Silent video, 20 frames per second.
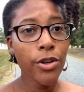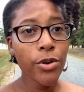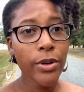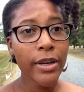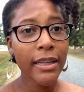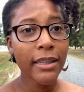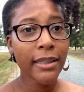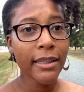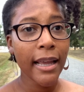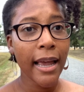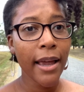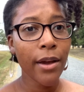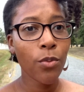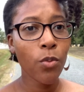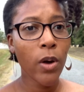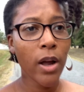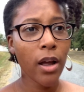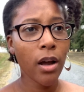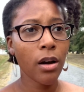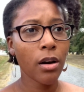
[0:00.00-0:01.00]
you can say,
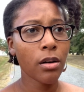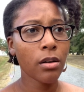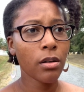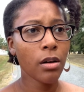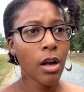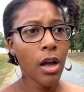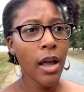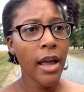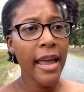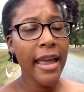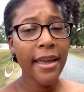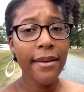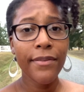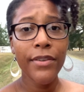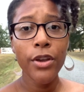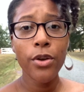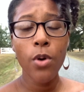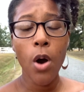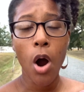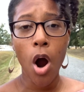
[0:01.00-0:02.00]
well, if
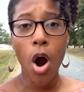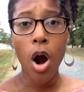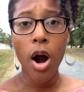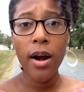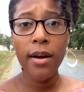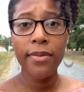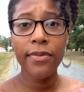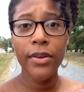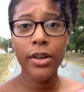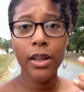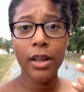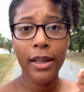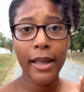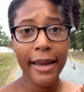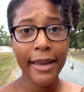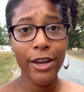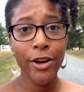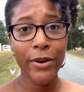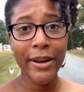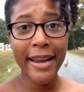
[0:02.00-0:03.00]
you are feeling
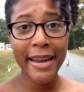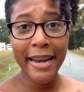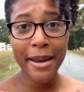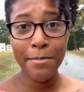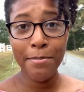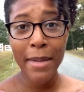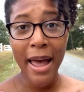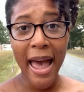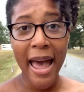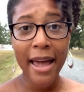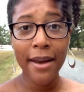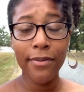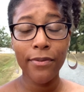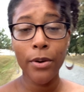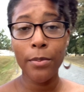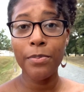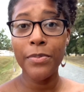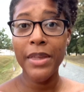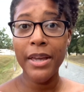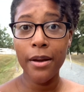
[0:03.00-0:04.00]
like you're getting mad
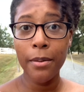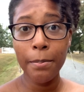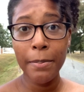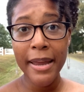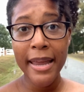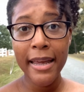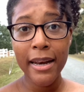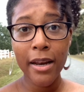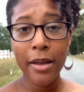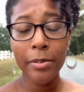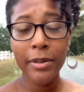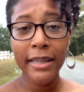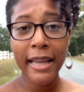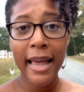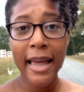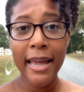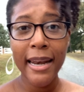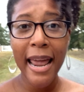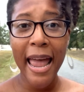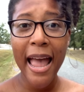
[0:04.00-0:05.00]
from them being
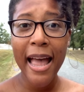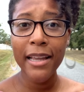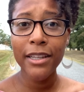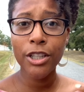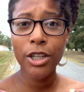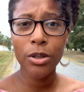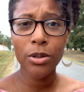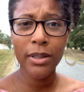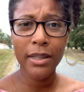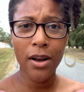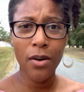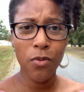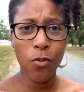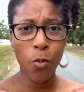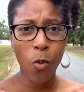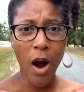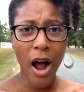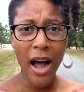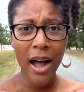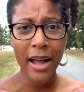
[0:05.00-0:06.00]
upset, ask yourself
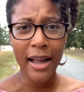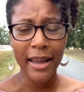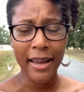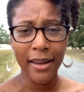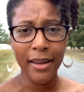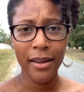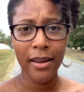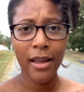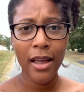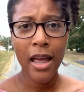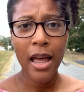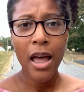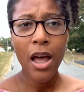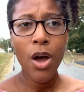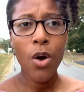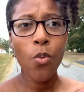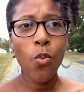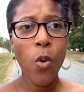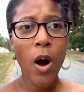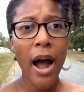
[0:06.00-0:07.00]
why.
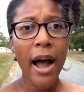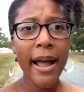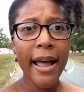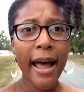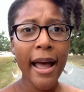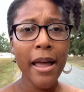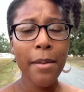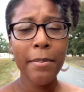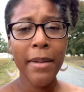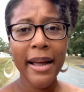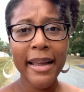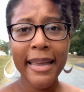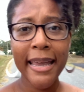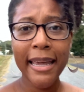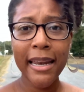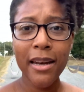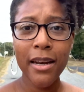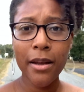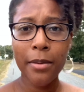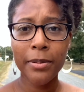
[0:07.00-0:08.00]
Why am I
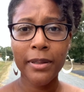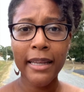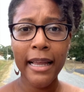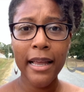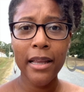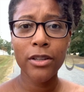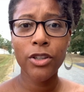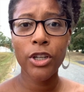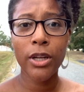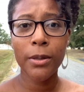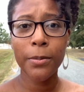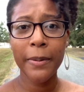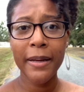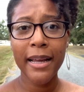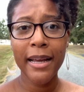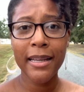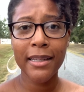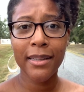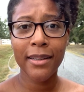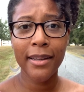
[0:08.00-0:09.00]
getting upset just
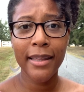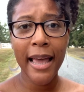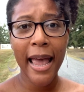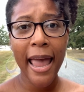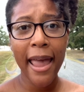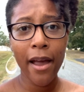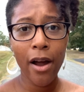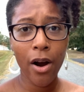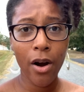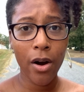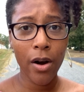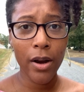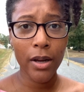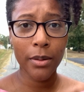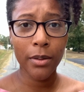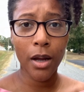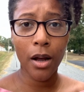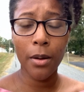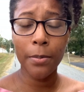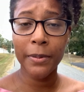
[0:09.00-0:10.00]
because they are
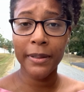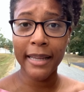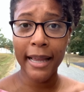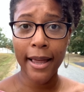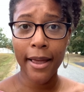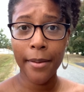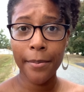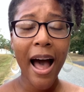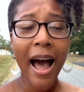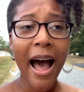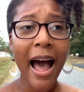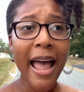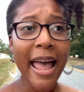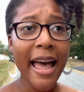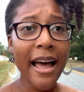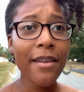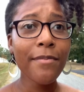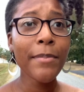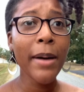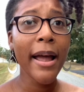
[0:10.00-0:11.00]
upset? I
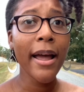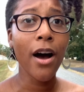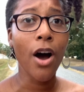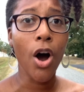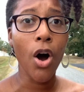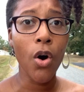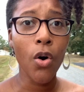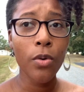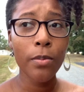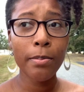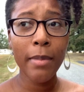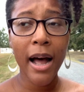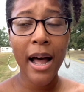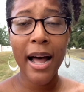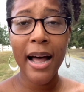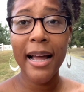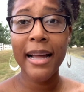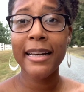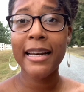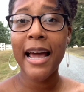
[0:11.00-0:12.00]
have my own
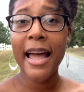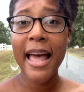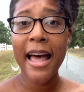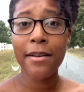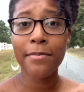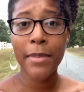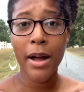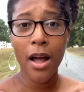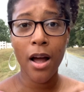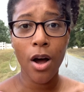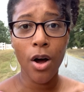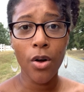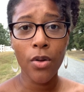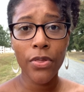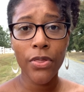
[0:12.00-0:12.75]
mind. I have my own